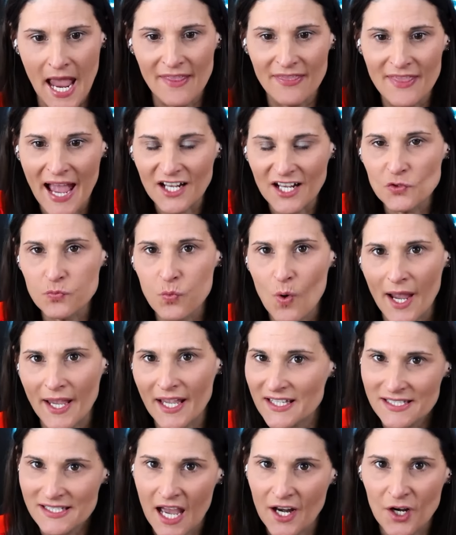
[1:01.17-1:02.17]
And that's why
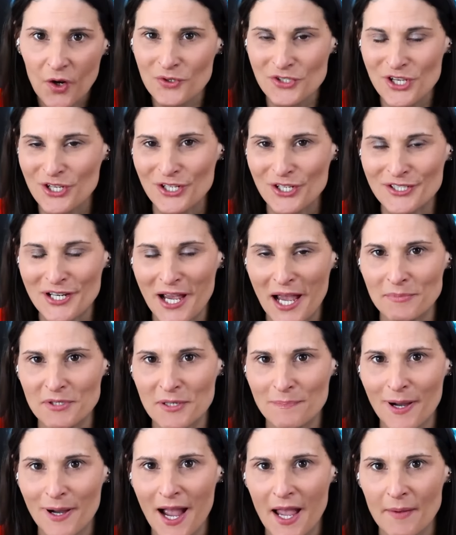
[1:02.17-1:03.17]
it's not always a good time
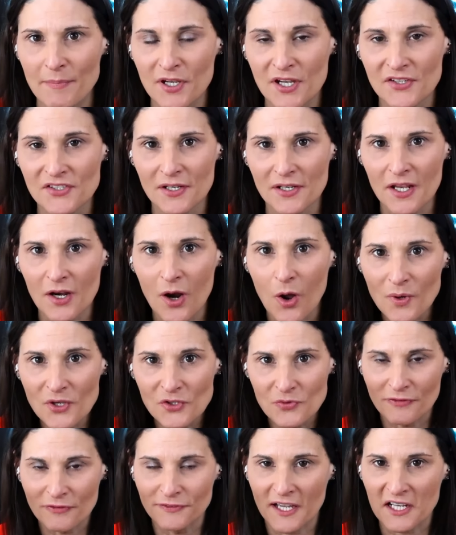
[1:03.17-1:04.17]
to buy, because it, it
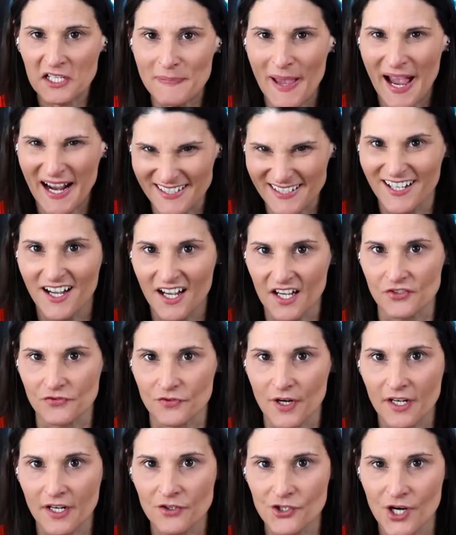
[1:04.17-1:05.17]
always reflects back to us,
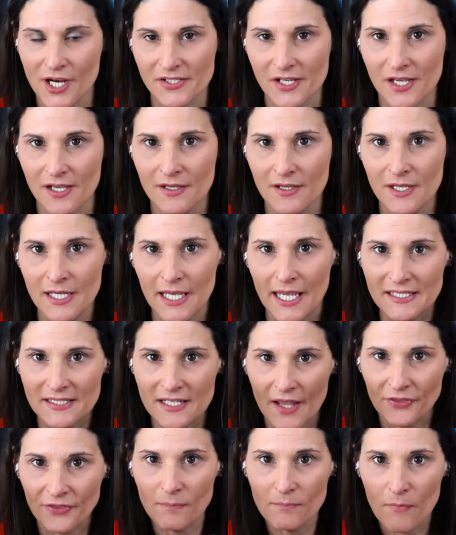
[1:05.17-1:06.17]
right, Andressa? It's
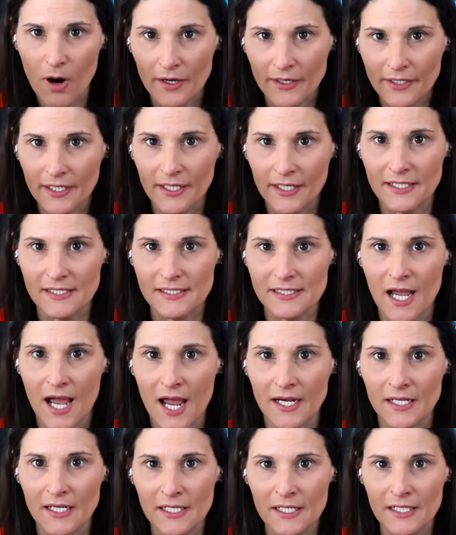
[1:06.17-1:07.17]
not the market. It's
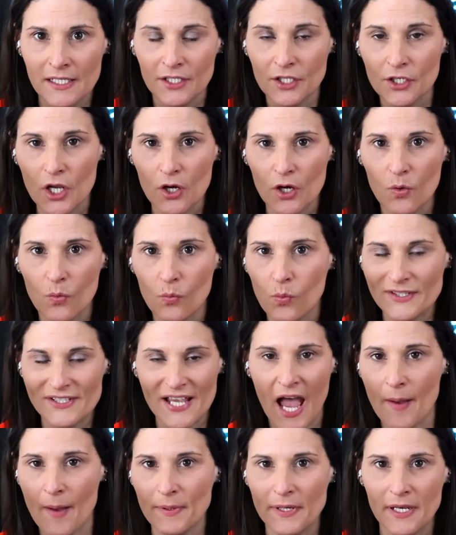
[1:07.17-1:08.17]
not, you know,
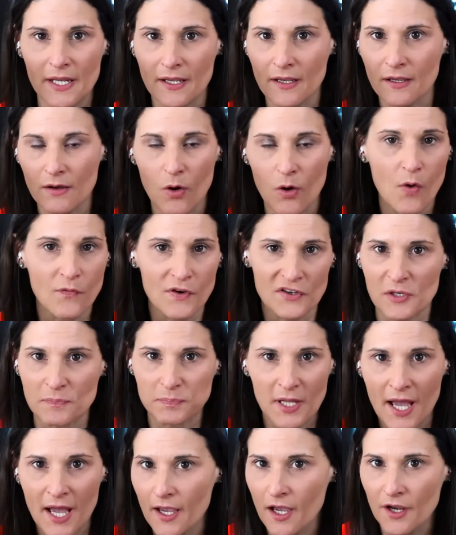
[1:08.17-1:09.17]
what's happening,
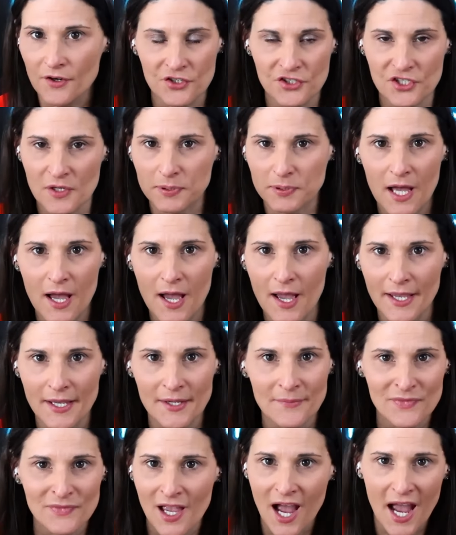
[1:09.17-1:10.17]
oversupply,
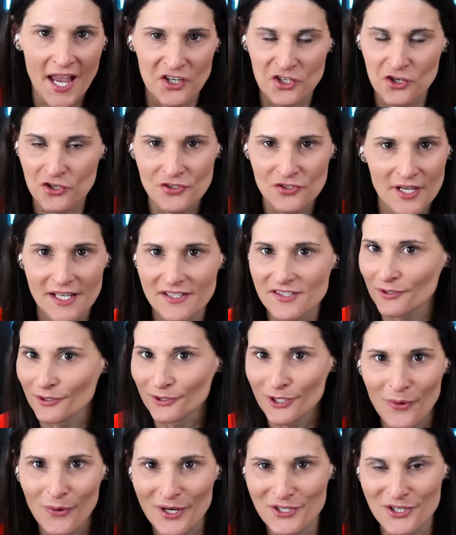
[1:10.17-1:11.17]
undersupply, high interest rates,
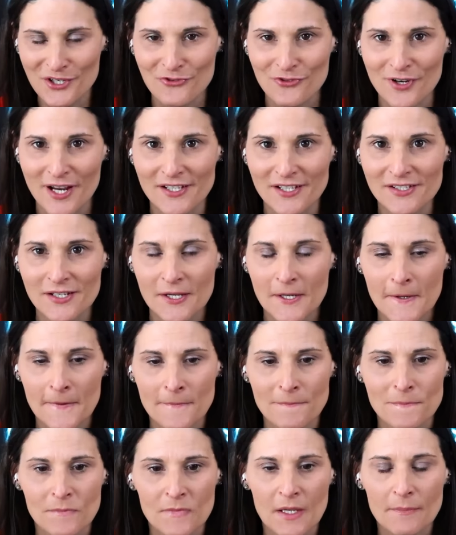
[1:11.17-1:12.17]
low interest rates.
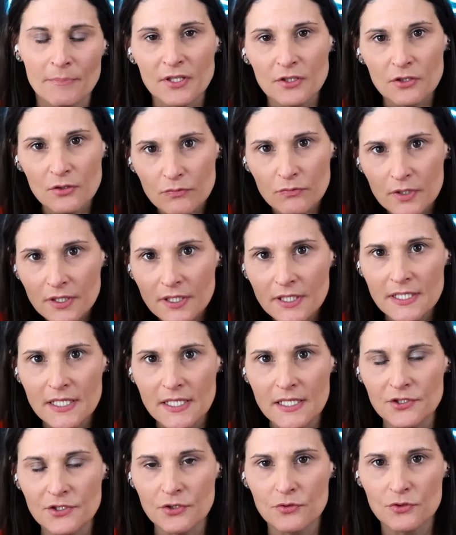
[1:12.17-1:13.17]
But you really
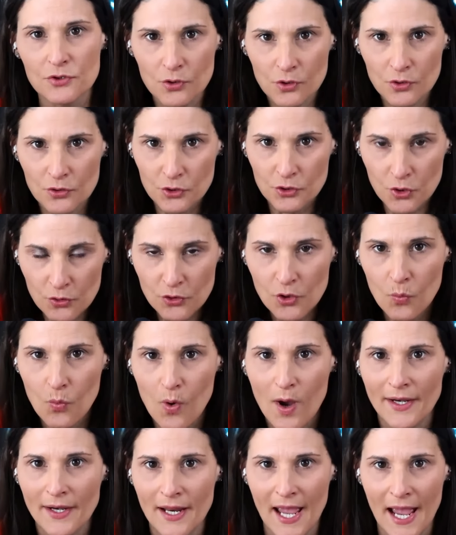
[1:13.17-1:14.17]
need to, you're, you're the
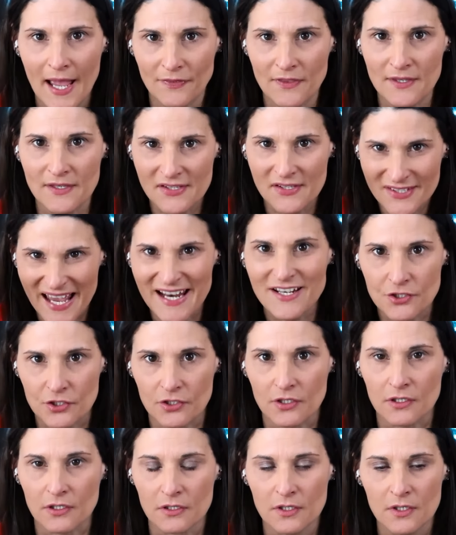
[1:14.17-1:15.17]
one at the
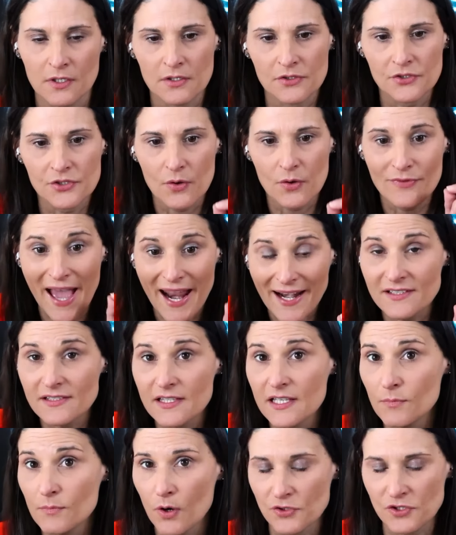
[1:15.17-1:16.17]
center. So that is
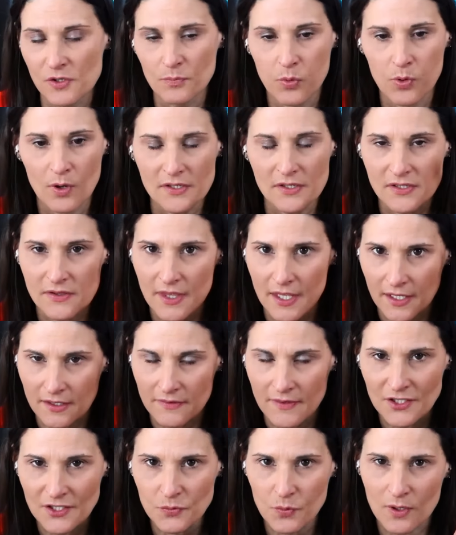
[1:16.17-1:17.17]
the most important thing.
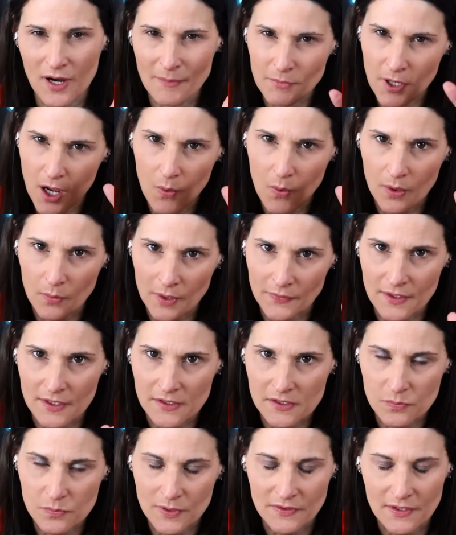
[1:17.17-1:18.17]
And that's where I'm going with
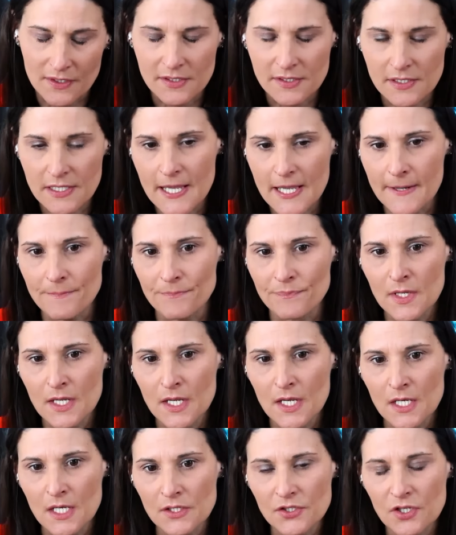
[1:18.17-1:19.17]
this, with this theme.
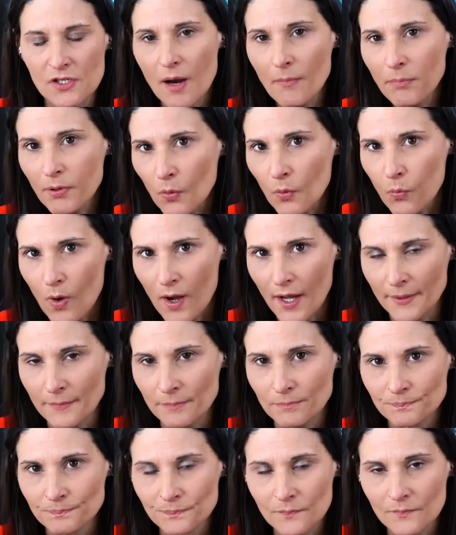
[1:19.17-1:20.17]
So number
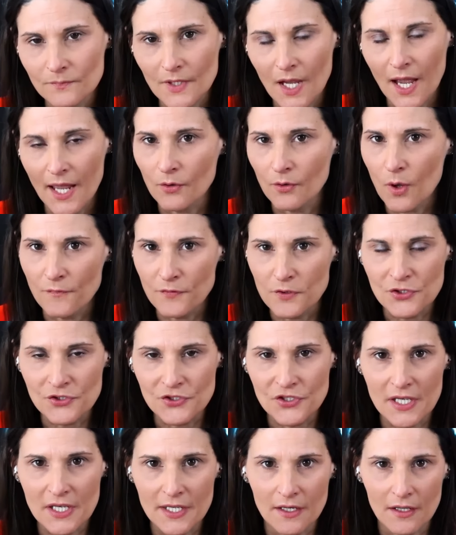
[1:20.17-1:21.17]
one, I don't know if you
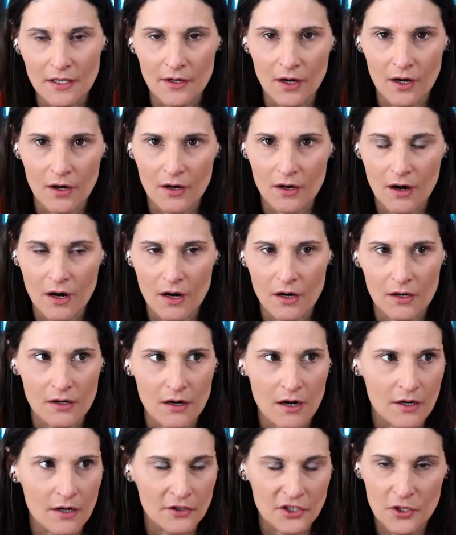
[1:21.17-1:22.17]
see it in our, our,
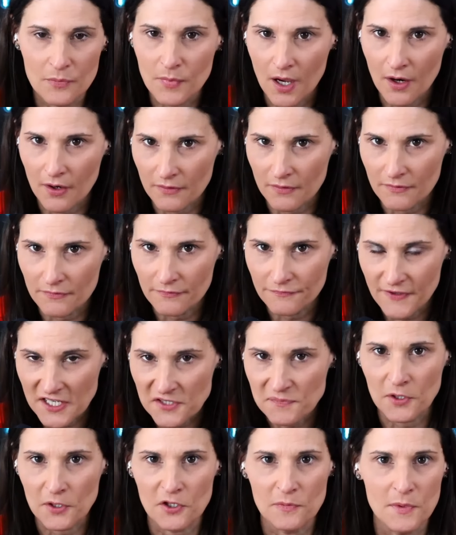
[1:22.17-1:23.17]
our, our
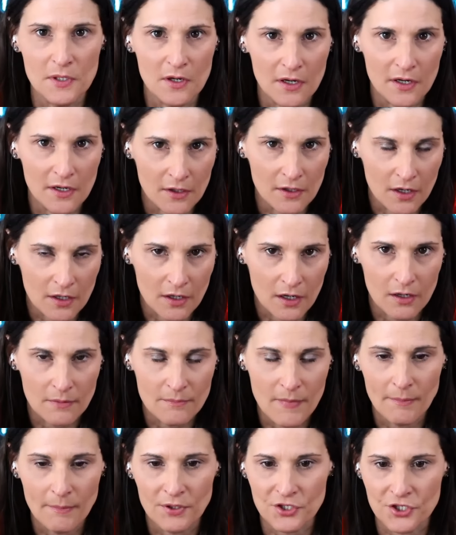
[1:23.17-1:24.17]
Facebook community and our, our
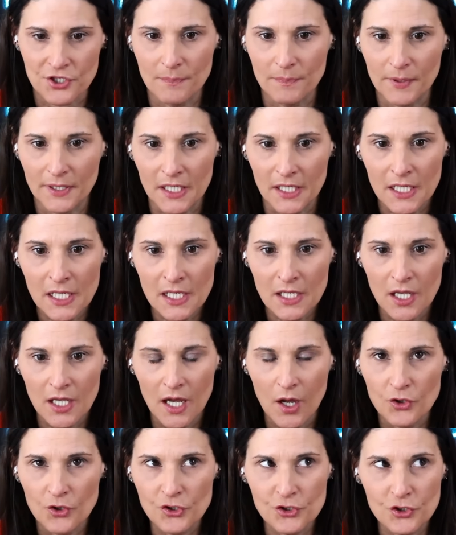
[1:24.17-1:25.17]
membership, but
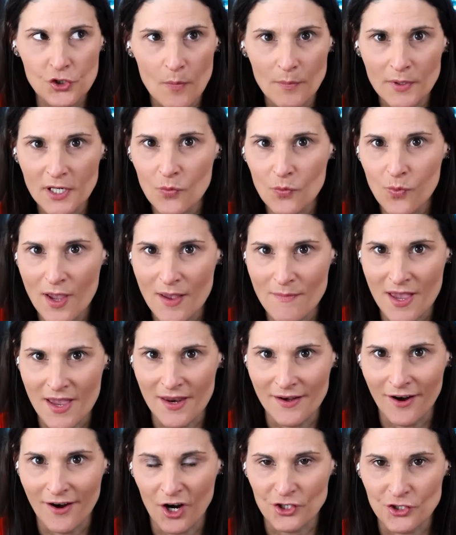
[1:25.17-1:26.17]
so many
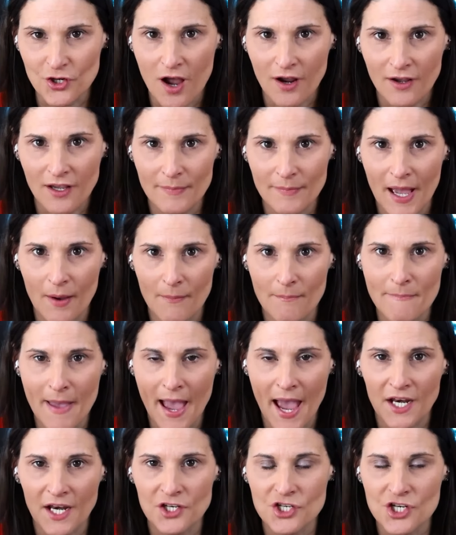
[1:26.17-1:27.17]
women are talking about
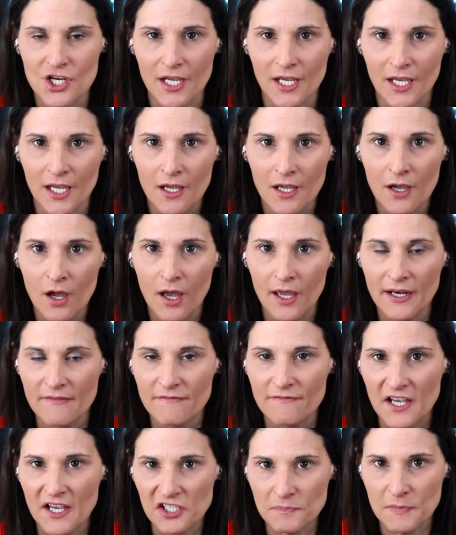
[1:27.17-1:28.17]
managing an
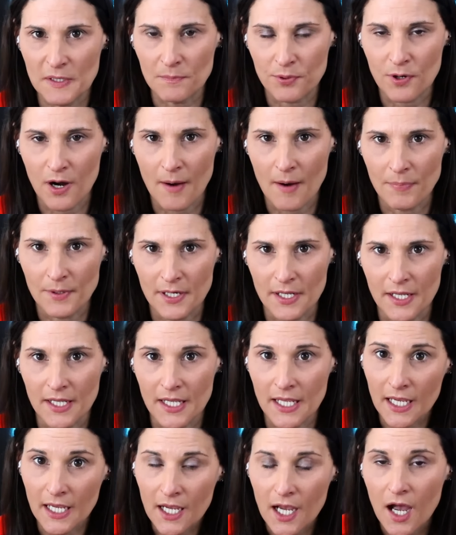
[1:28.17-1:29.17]
investment property,
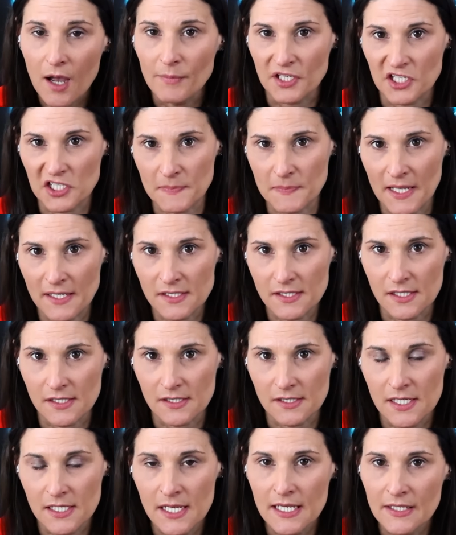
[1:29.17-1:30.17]
income,
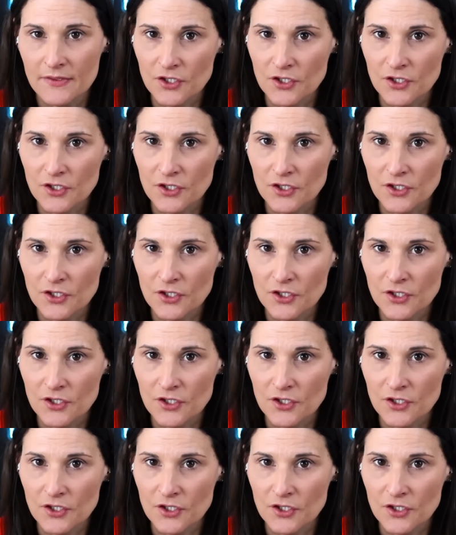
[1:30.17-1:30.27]
expenses.